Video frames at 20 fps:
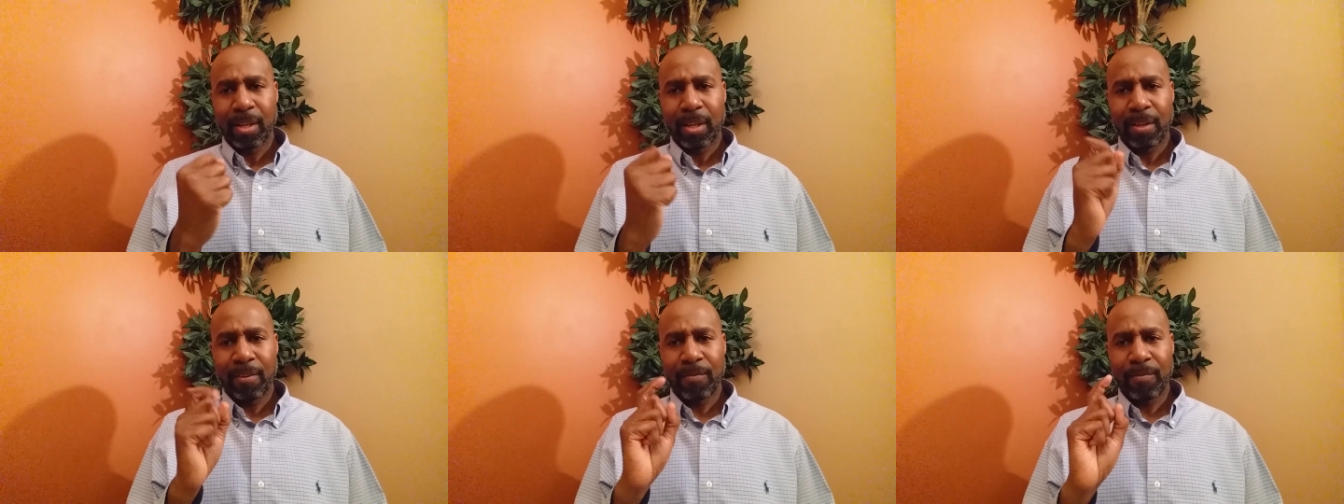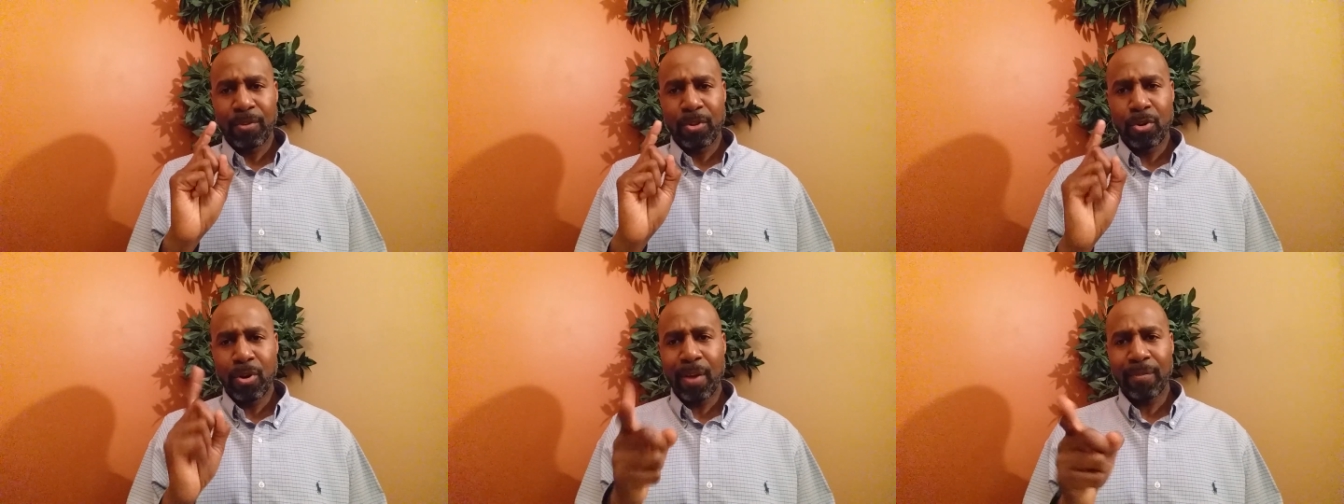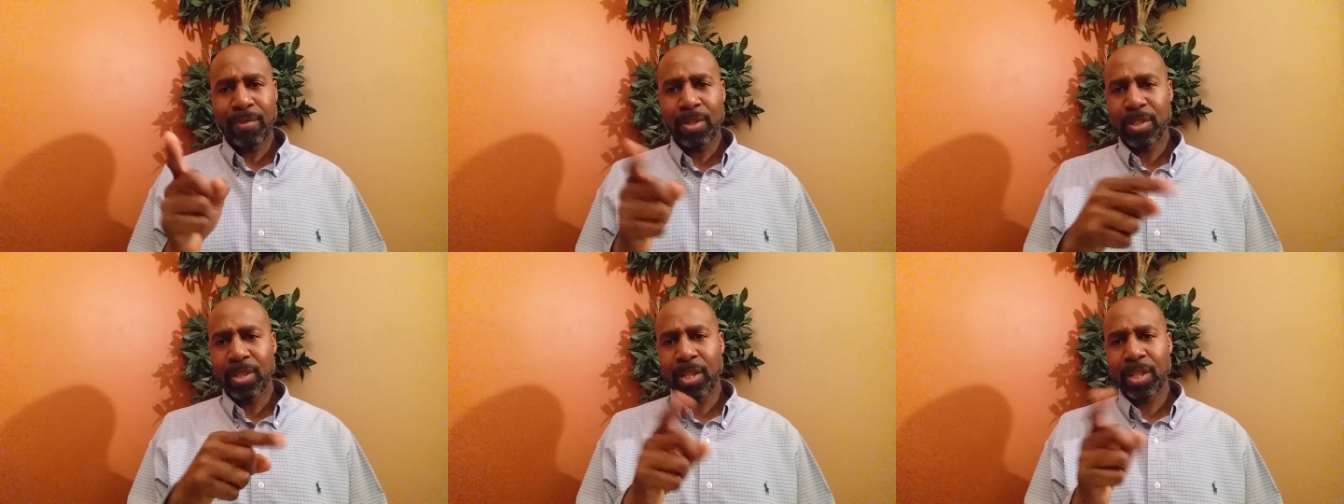If you don't
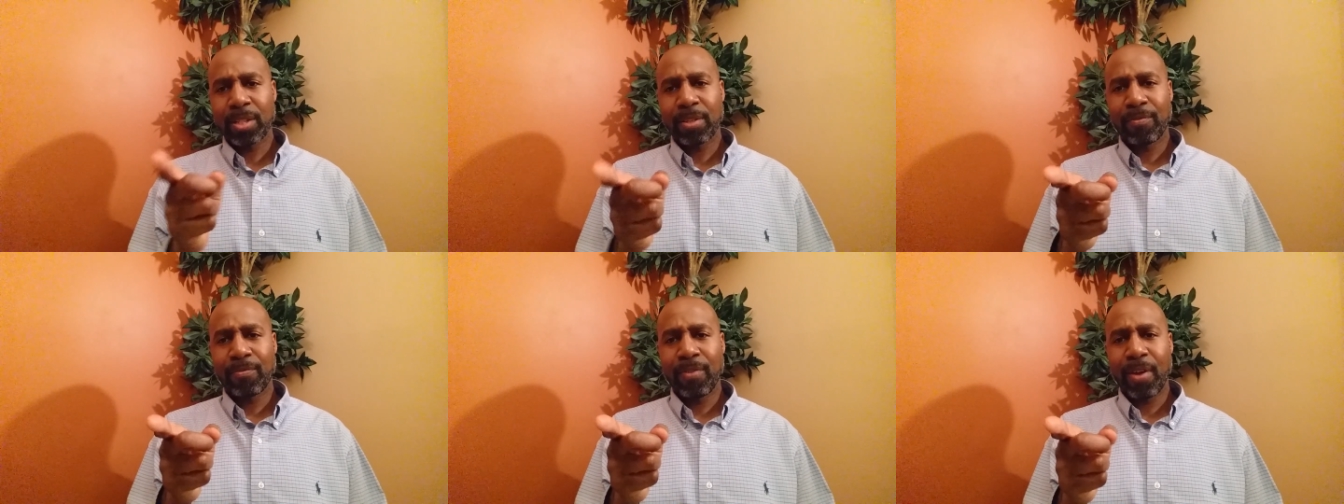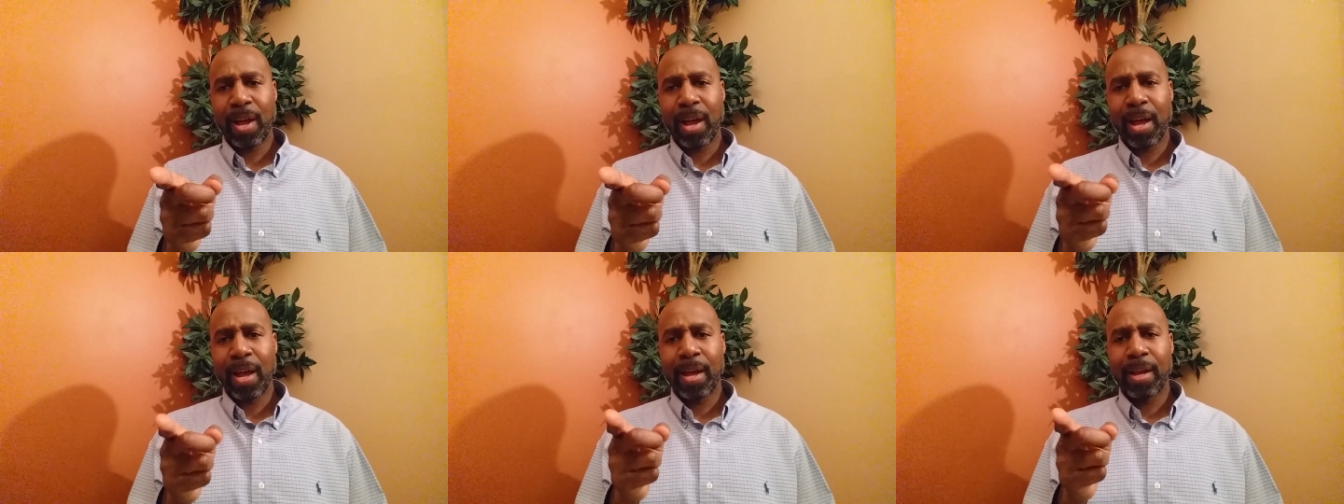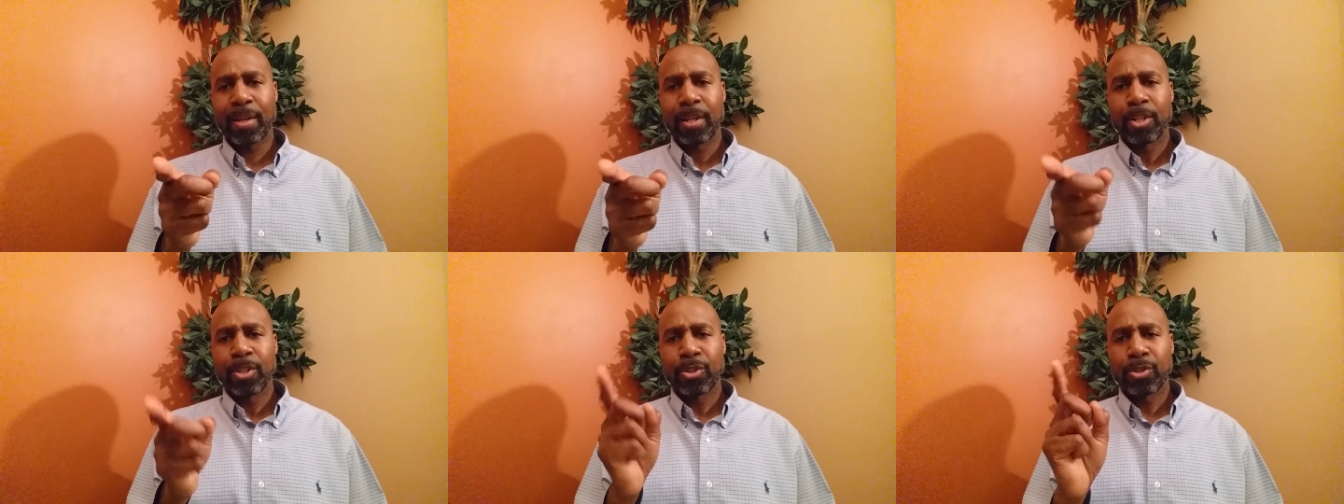have to justify
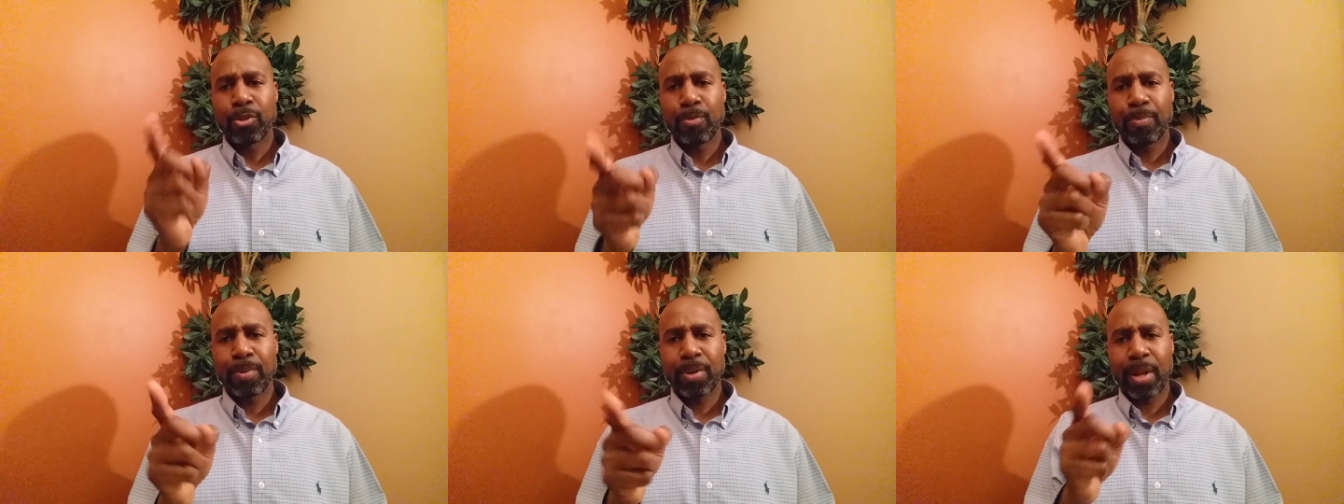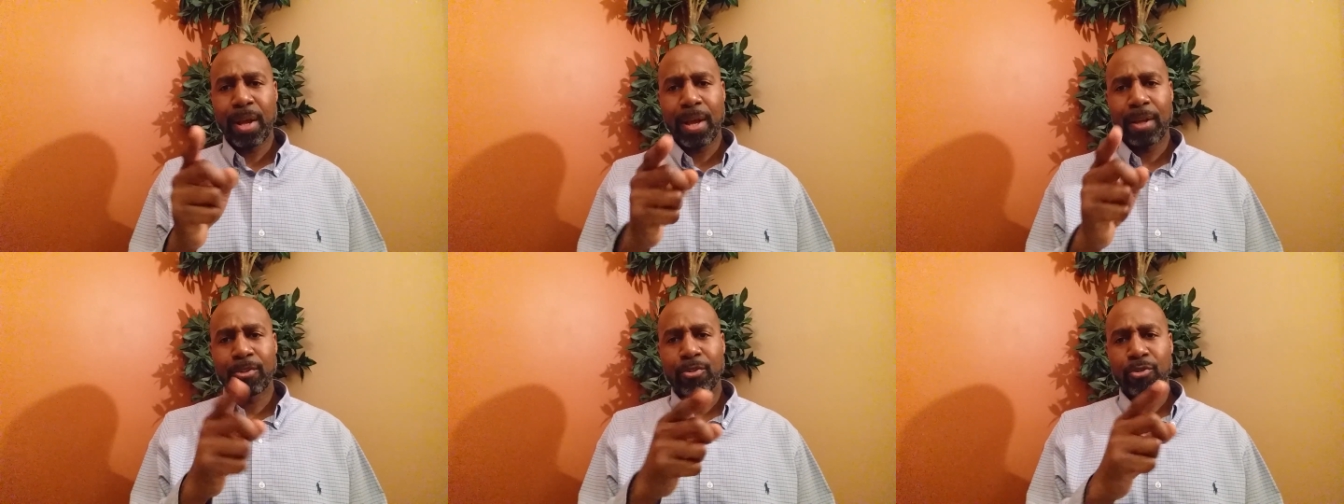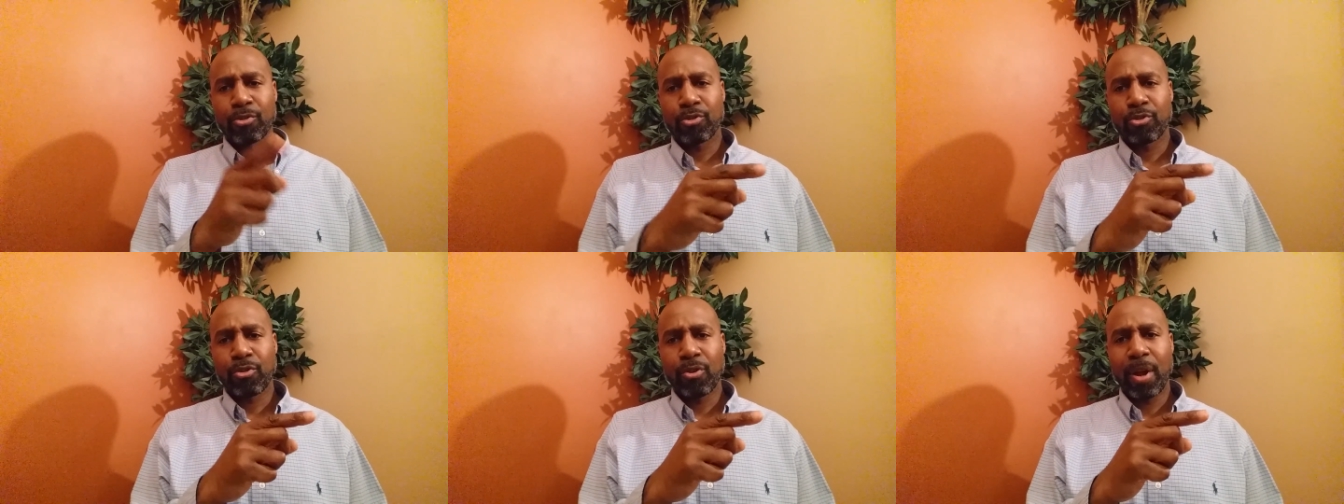
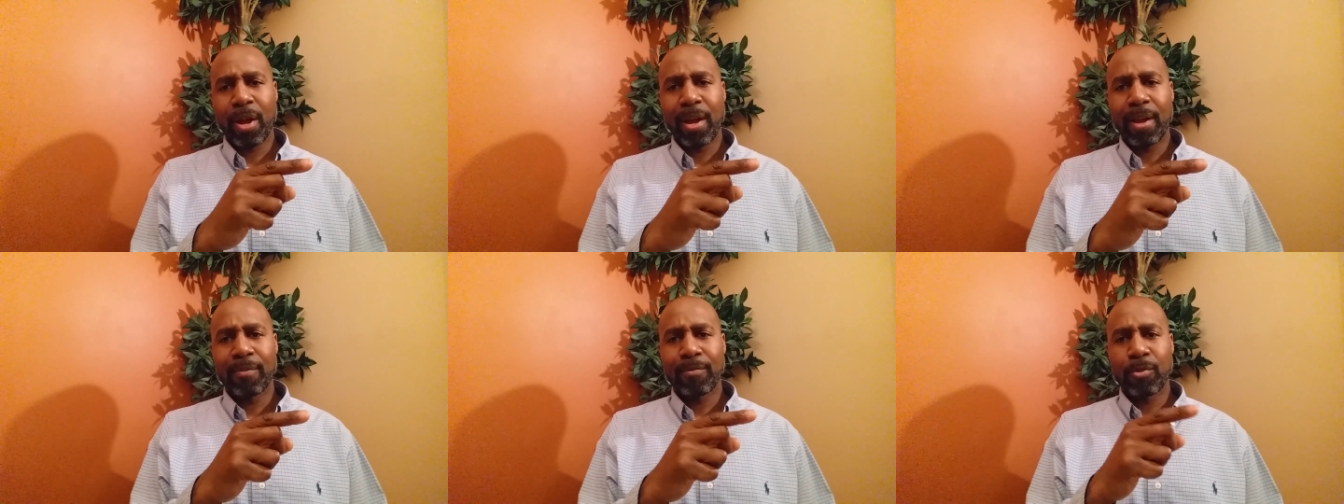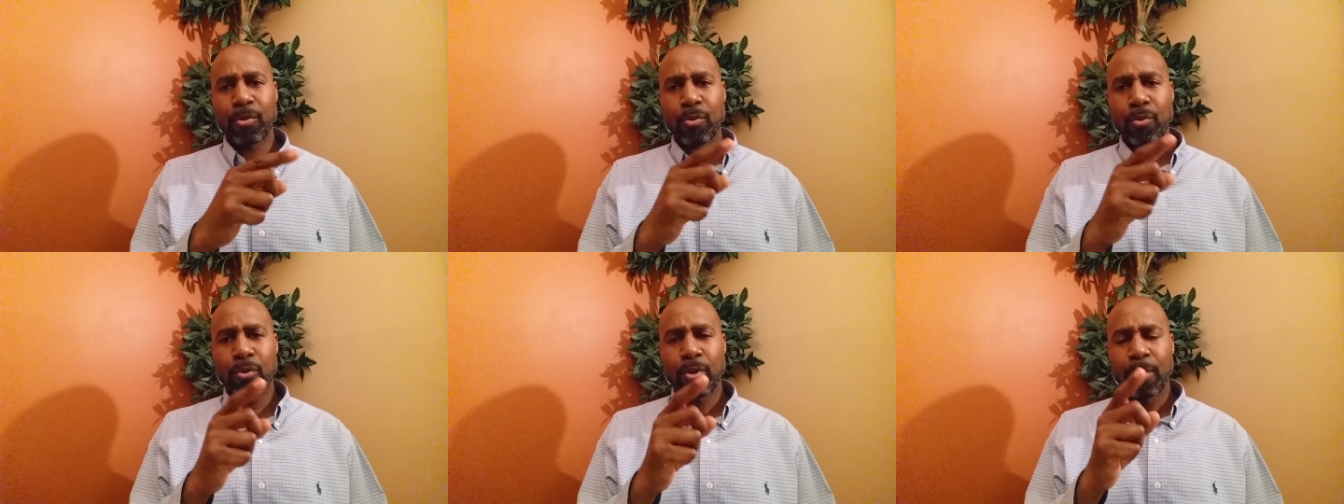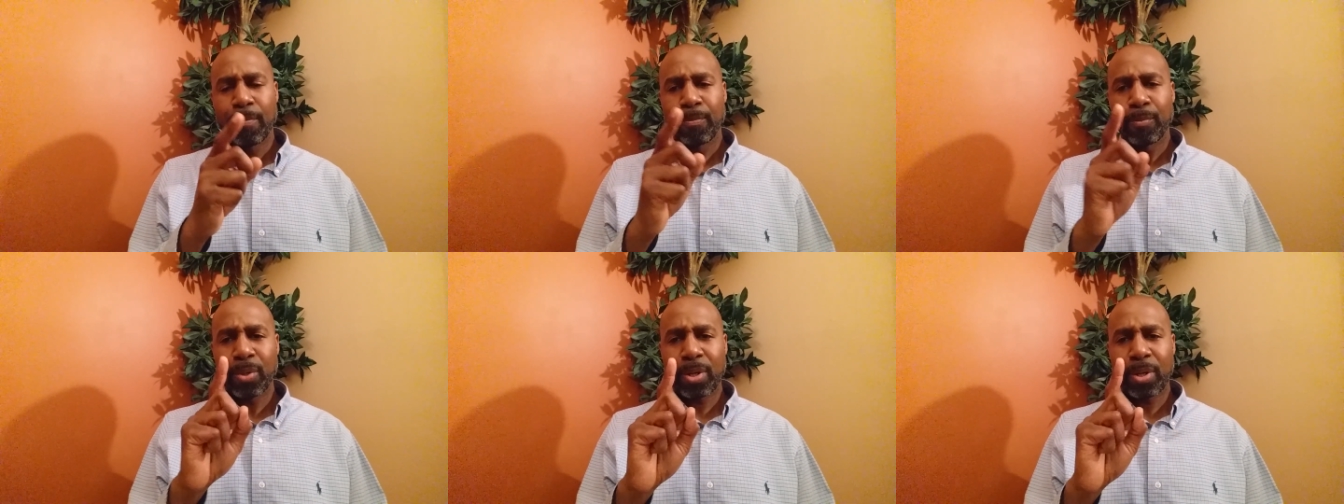supernatural travel,